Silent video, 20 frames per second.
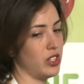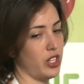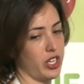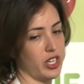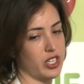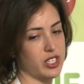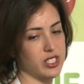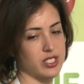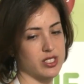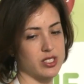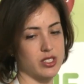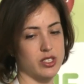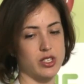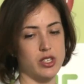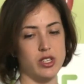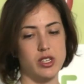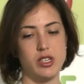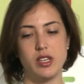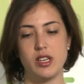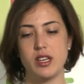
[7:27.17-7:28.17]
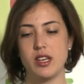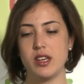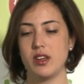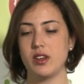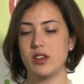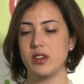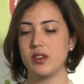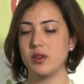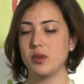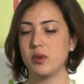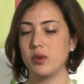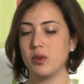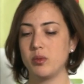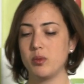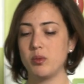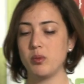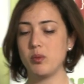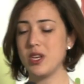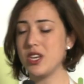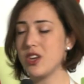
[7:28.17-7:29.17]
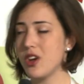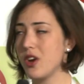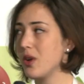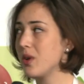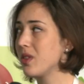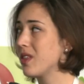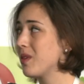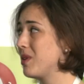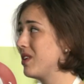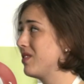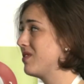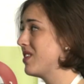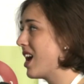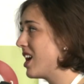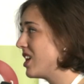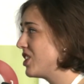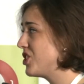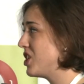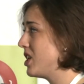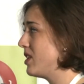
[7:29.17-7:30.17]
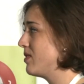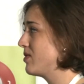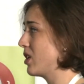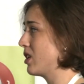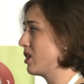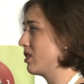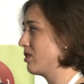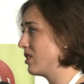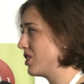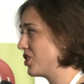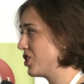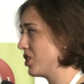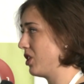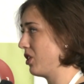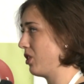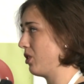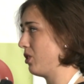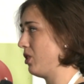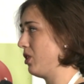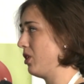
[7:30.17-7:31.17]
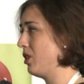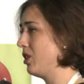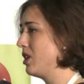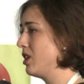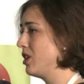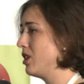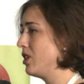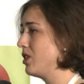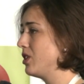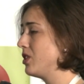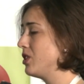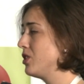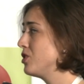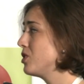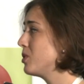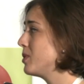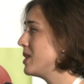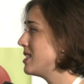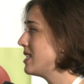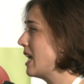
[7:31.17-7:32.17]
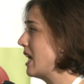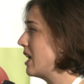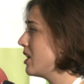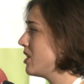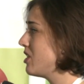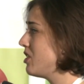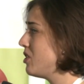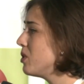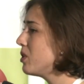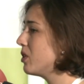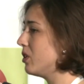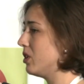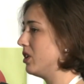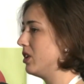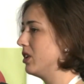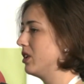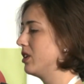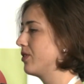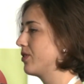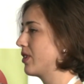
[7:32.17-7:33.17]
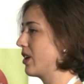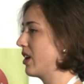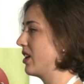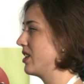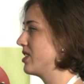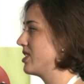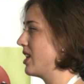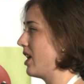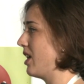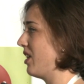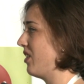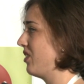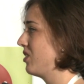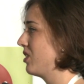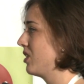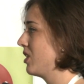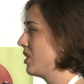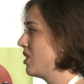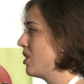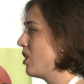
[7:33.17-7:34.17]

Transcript: looks. We know that we have not achieved our original goal, so we set a new goal for ourselves.